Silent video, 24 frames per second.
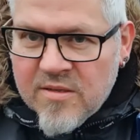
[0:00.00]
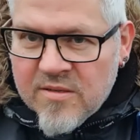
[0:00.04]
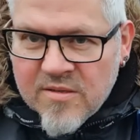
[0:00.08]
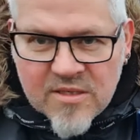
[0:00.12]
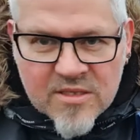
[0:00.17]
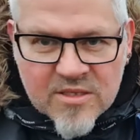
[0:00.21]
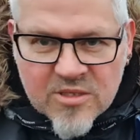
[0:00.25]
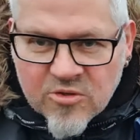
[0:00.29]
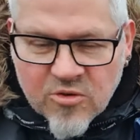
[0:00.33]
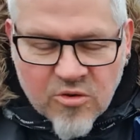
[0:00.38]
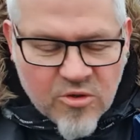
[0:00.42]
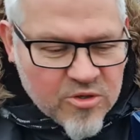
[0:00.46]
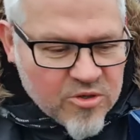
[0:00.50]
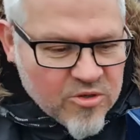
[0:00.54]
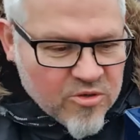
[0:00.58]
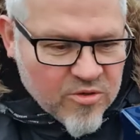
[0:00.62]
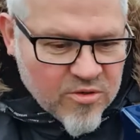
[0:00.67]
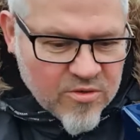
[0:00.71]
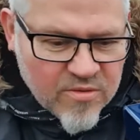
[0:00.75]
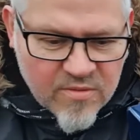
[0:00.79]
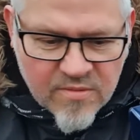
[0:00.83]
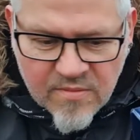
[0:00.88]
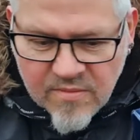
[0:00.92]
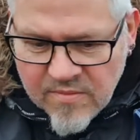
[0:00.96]
destroyed
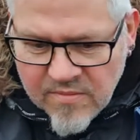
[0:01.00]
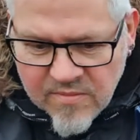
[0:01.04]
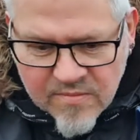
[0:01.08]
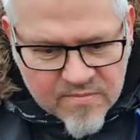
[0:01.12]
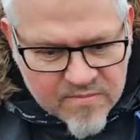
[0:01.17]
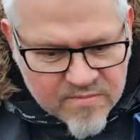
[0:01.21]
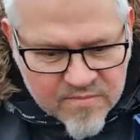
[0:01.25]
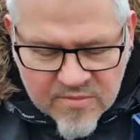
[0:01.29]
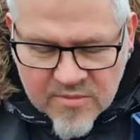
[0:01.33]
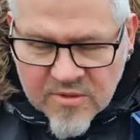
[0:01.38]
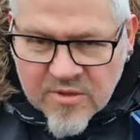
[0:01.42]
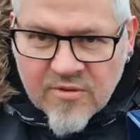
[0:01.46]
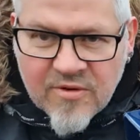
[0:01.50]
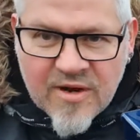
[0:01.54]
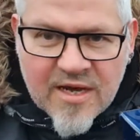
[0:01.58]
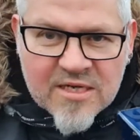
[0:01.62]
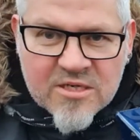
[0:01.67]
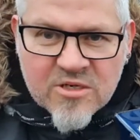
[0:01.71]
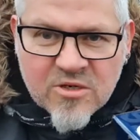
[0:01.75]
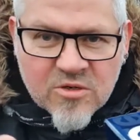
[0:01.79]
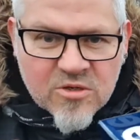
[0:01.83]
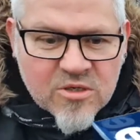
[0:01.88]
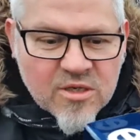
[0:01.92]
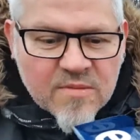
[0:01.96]
or
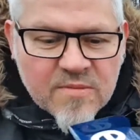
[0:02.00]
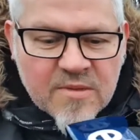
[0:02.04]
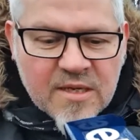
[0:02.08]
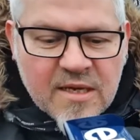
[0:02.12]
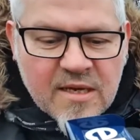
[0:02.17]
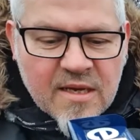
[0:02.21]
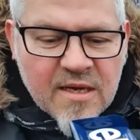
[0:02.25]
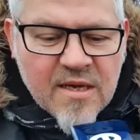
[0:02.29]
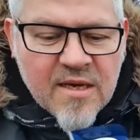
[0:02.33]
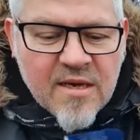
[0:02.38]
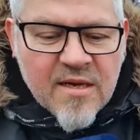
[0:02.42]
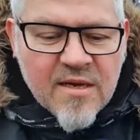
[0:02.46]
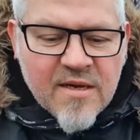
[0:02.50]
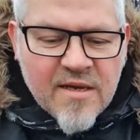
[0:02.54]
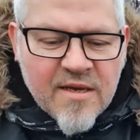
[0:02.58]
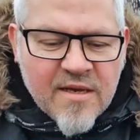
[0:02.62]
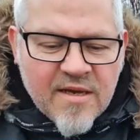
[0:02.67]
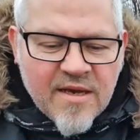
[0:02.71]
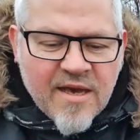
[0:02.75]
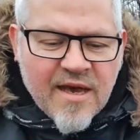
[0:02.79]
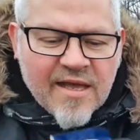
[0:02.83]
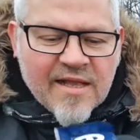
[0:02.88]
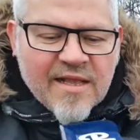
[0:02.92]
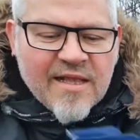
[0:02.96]
crashed or something,
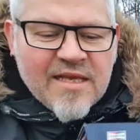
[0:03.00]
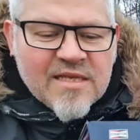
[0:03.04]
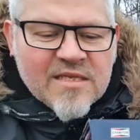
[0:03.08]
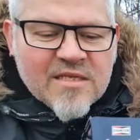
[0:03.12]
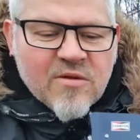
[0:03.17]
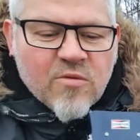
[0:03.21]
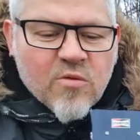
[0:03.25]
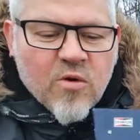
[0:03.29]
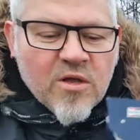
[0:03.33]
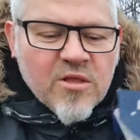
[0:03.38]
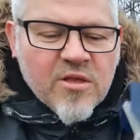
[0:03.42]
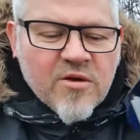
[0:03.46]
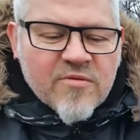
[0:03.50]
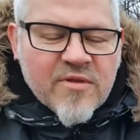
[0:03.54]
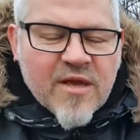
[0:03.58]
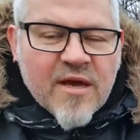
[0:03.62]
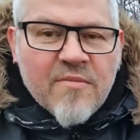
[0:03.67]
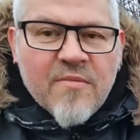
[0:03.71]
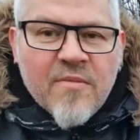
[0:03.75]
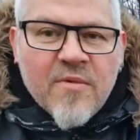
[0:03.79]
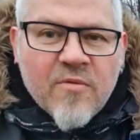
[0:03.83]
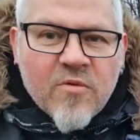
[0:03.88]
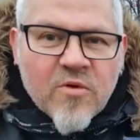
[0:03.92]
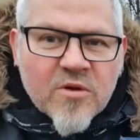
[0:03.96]
at least one of
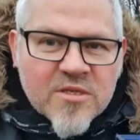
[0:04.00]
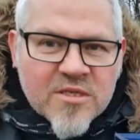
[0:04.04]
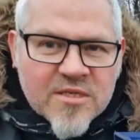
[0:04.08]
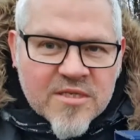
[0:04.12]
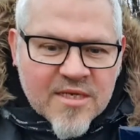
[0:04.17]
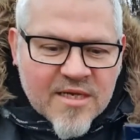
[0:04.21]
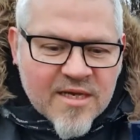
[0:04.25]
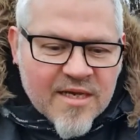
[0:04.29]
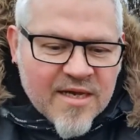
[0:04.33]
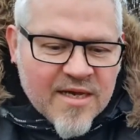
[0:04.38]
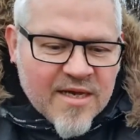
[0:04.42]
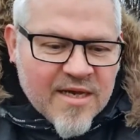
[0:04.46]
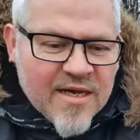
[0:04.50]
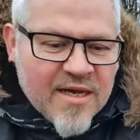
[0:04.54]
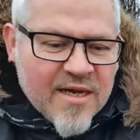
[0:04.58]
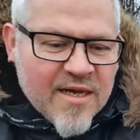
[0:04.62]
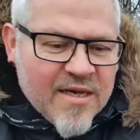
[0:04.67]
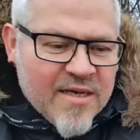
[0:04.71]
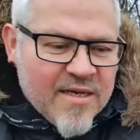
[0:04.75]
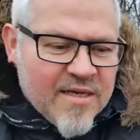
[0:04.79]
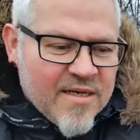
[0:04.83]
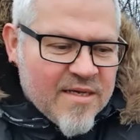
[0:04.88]
them was at